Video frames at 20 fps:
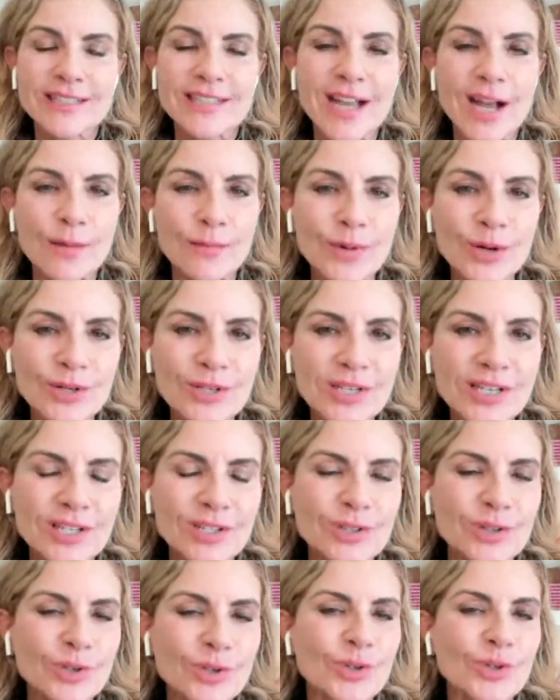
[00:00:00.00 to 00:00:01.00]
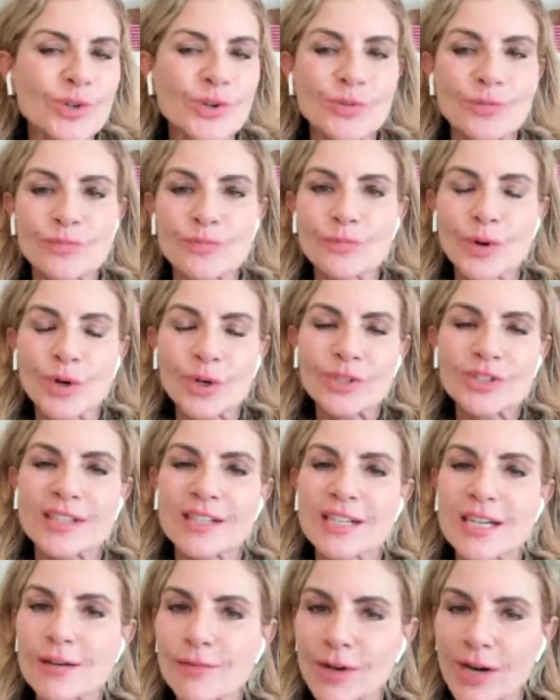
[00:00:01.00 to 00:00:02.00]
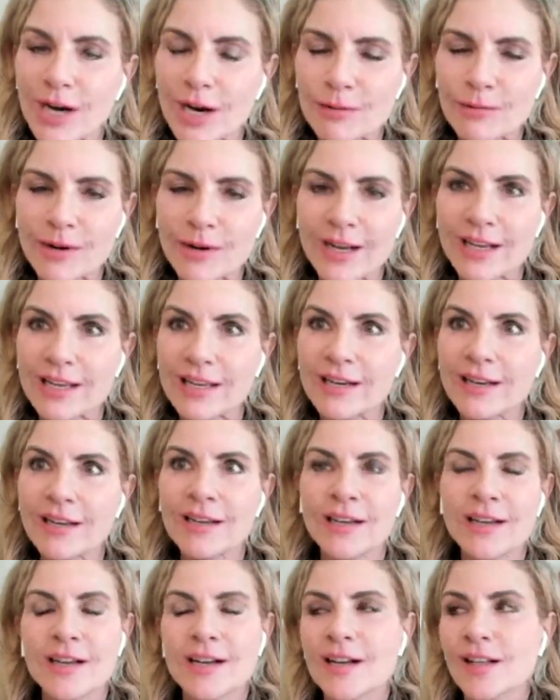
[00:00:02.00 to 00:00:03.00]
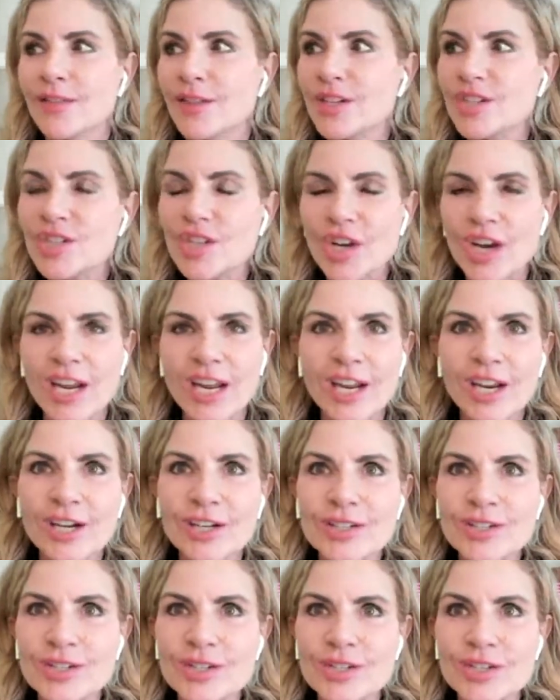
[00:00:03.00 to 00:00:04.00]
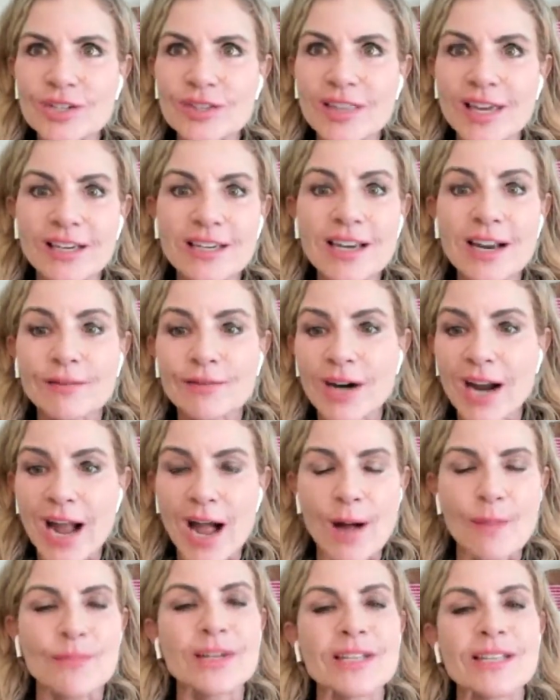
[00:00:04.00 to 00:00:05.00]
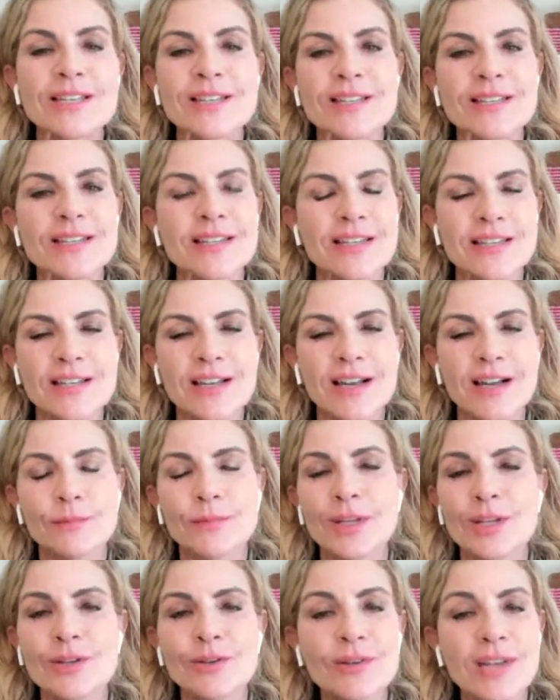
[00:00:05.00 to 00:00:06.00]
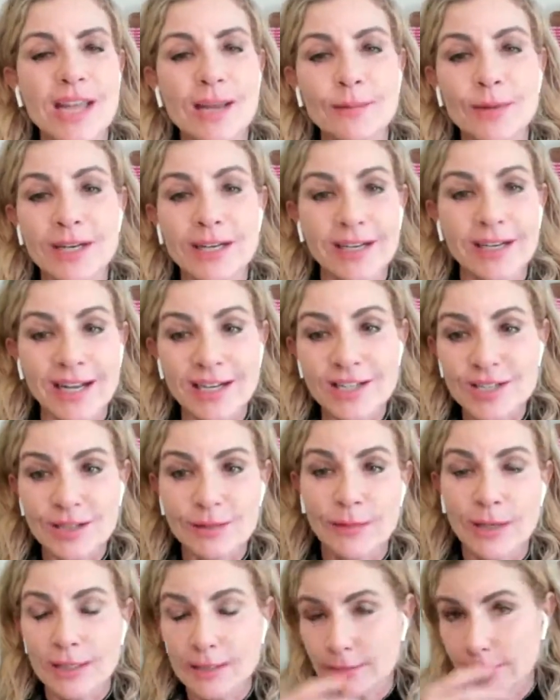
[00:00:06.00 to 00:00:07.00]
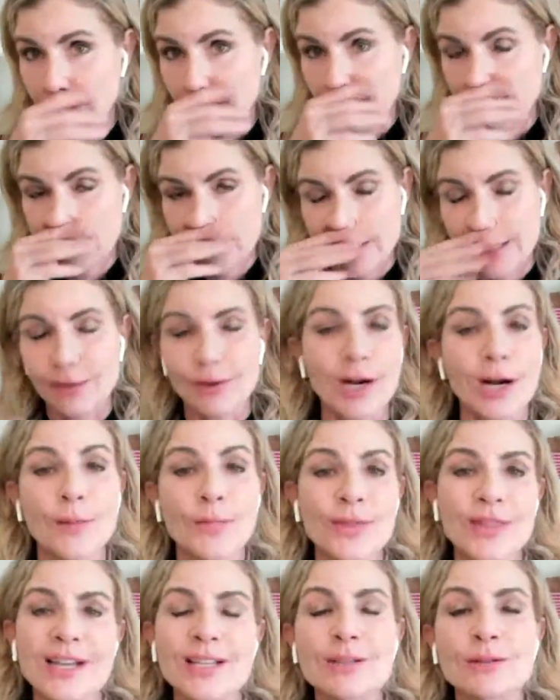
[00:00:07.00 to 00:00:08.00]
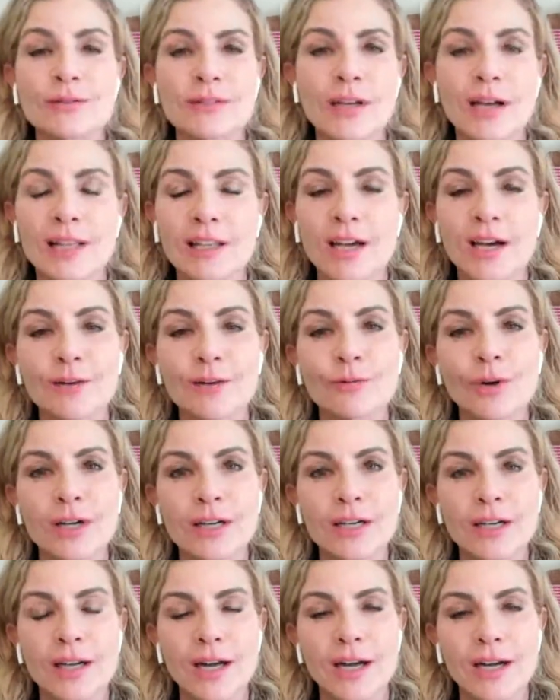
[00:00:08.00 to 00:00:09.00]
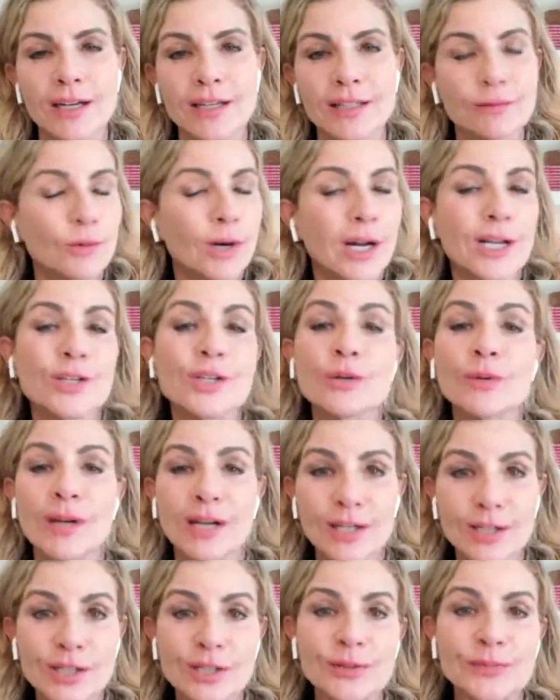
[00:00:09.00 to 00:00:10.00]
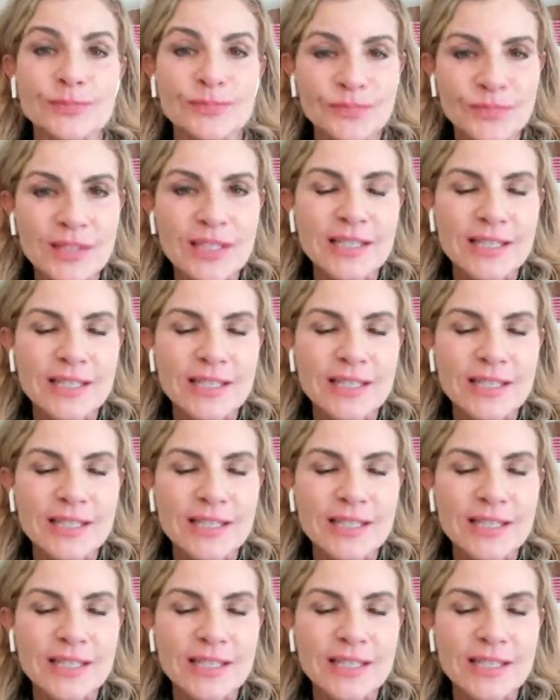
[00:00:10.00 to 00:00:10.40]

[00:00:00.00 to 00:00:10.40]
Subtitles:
untapped potential, books that never got read, the change that never happened. I mean, you name it, it actually makes me tear up. And that's a lot of why I do what I do,